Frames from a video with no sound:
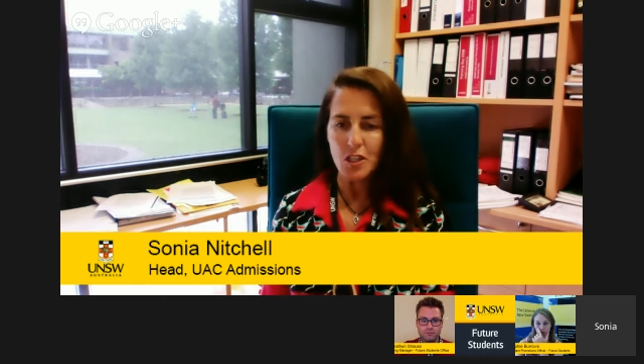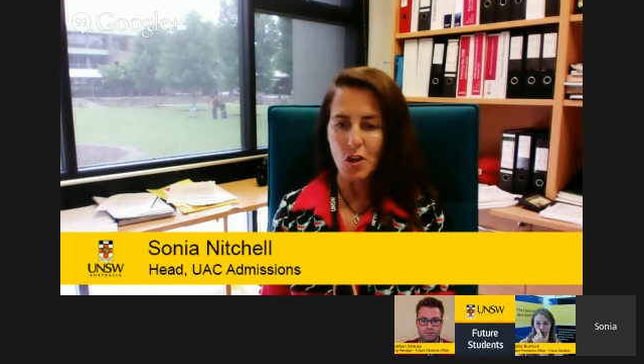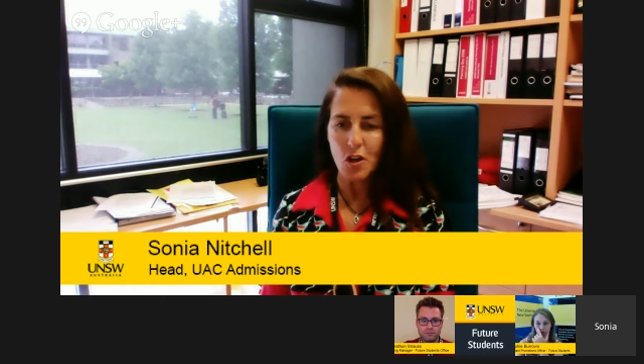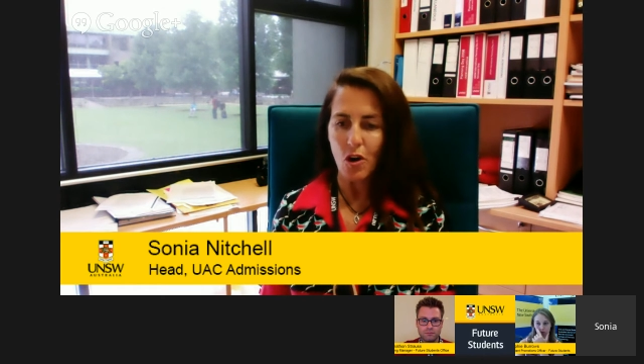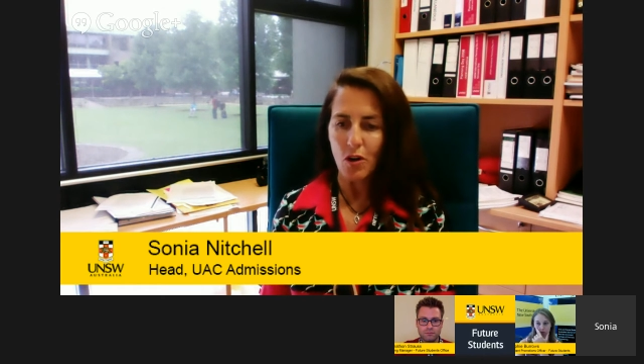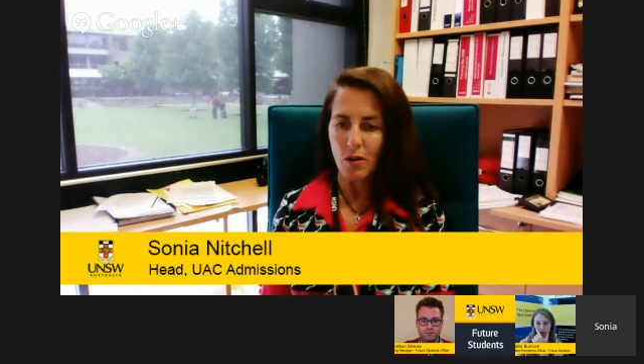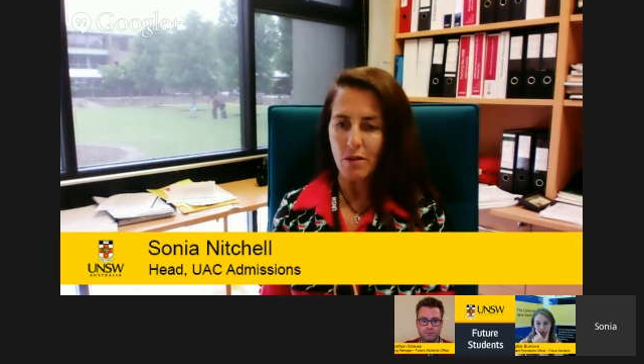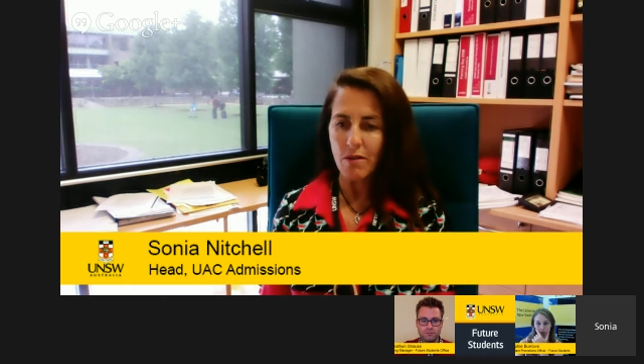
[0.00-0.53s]

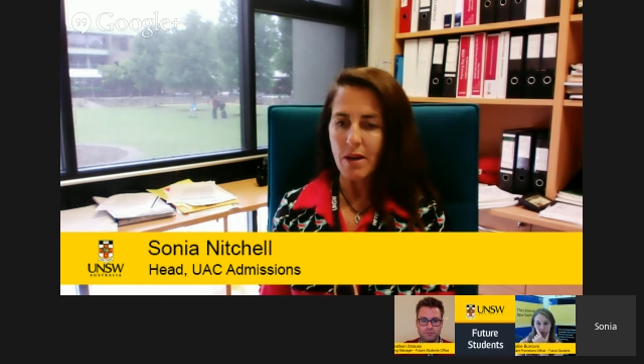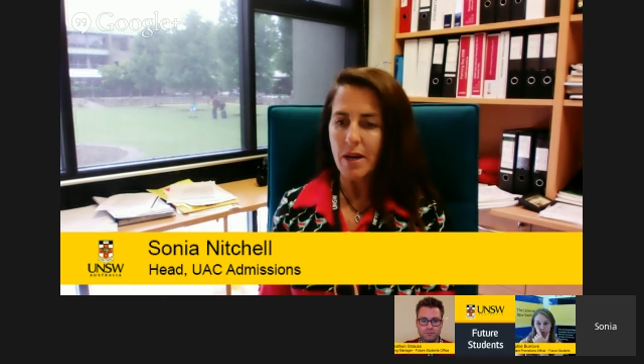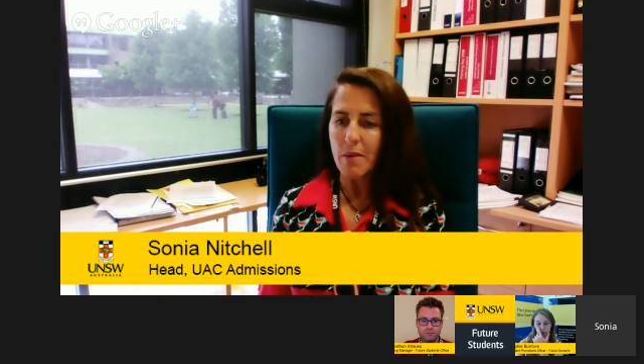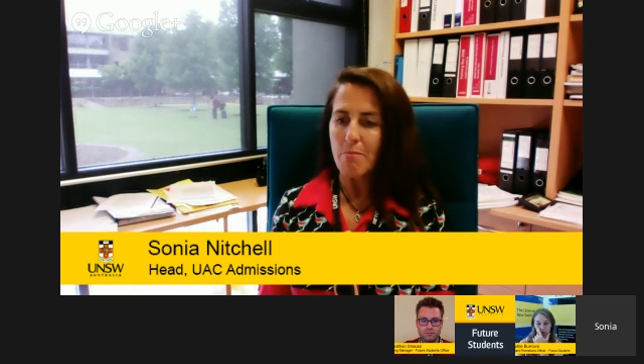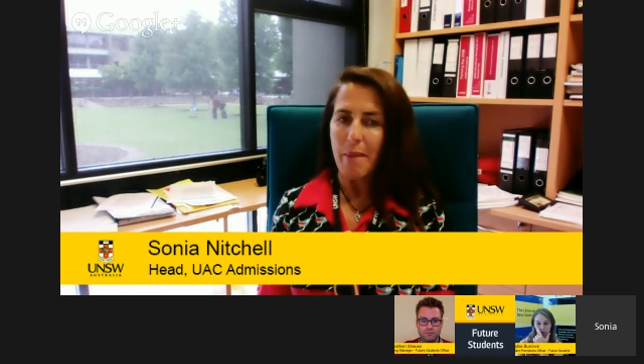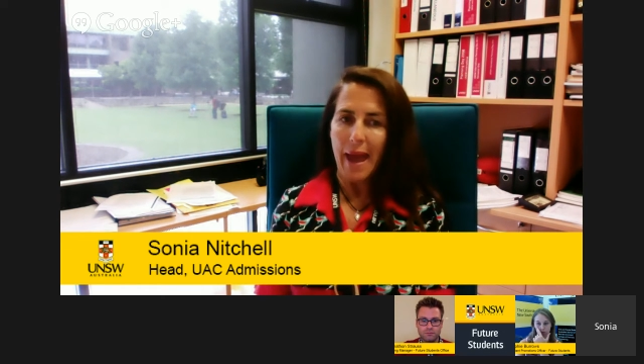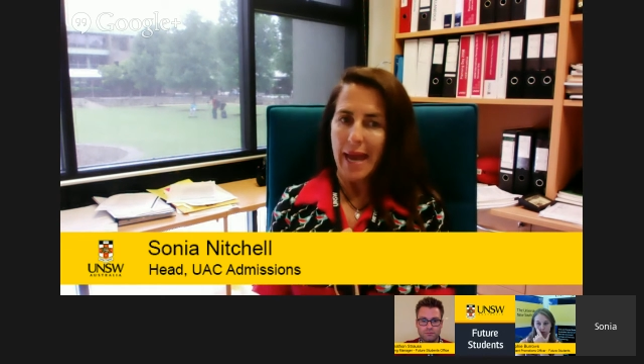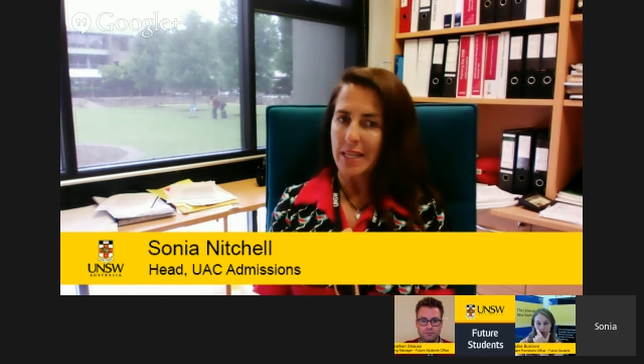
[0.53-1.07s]
gone
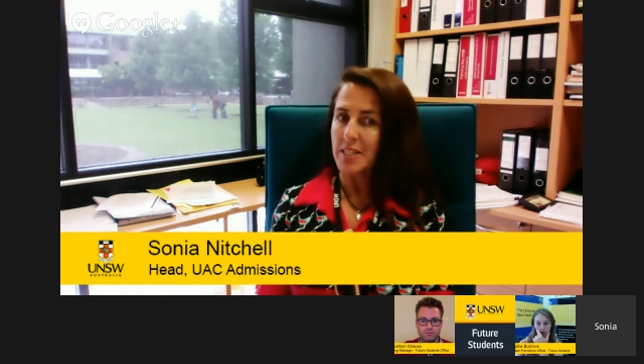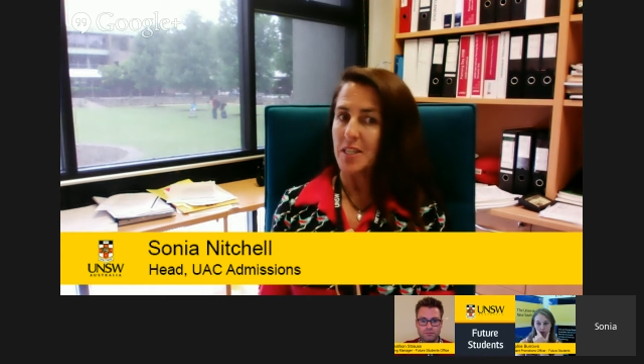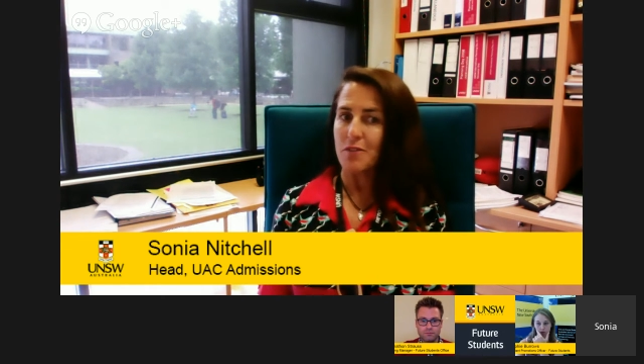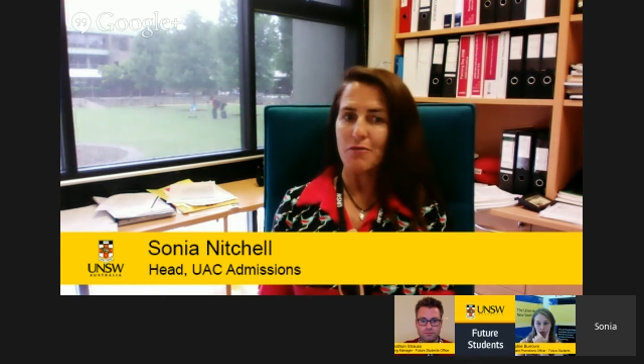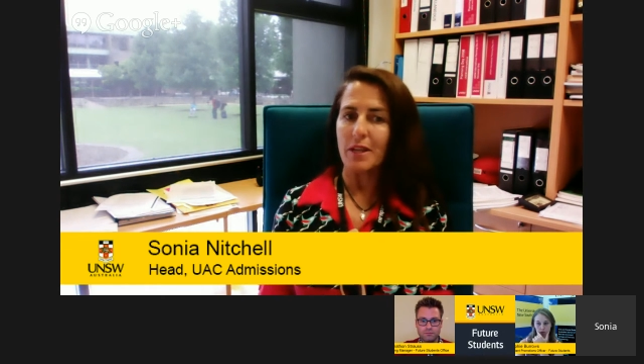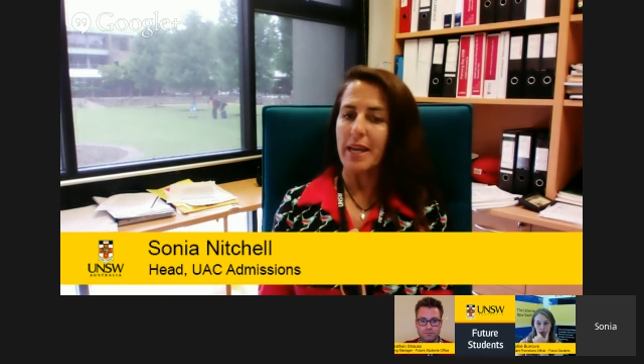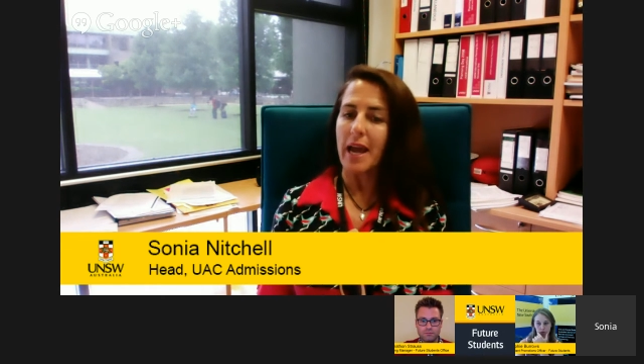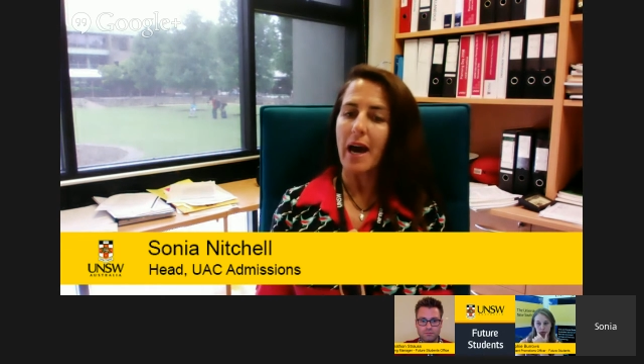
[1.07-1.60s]

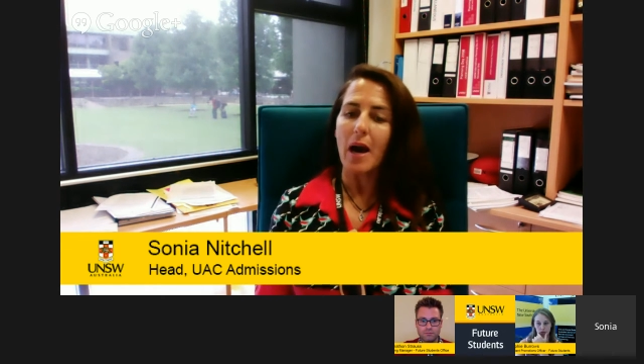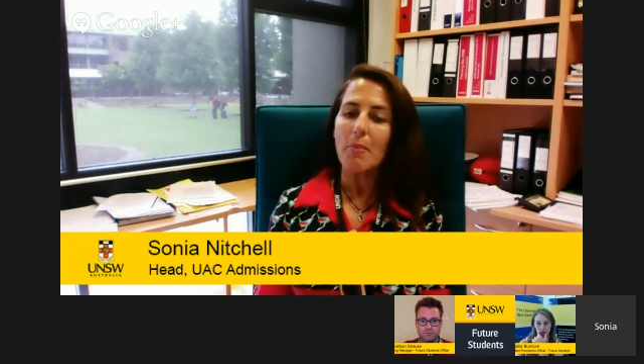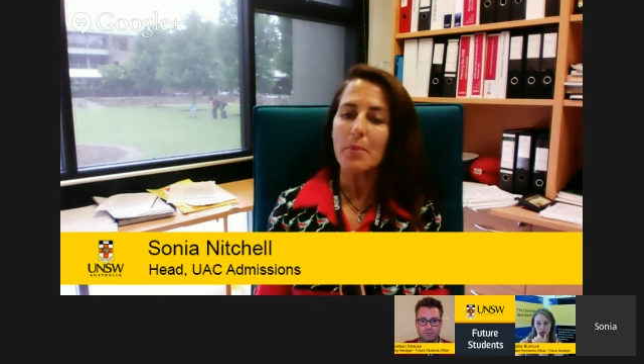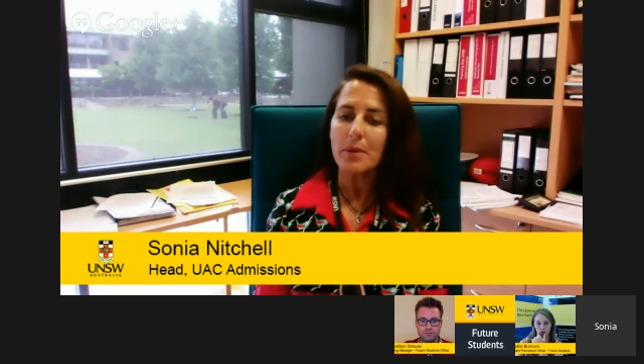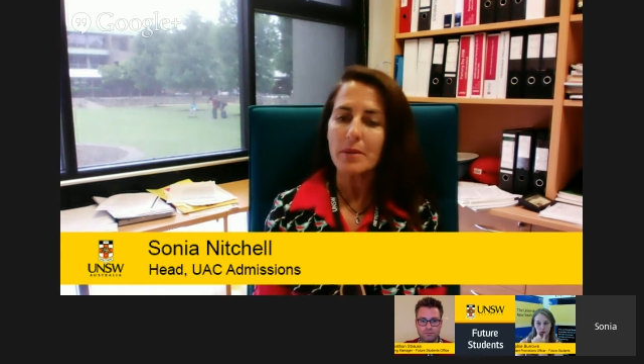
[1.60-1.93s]
massively up,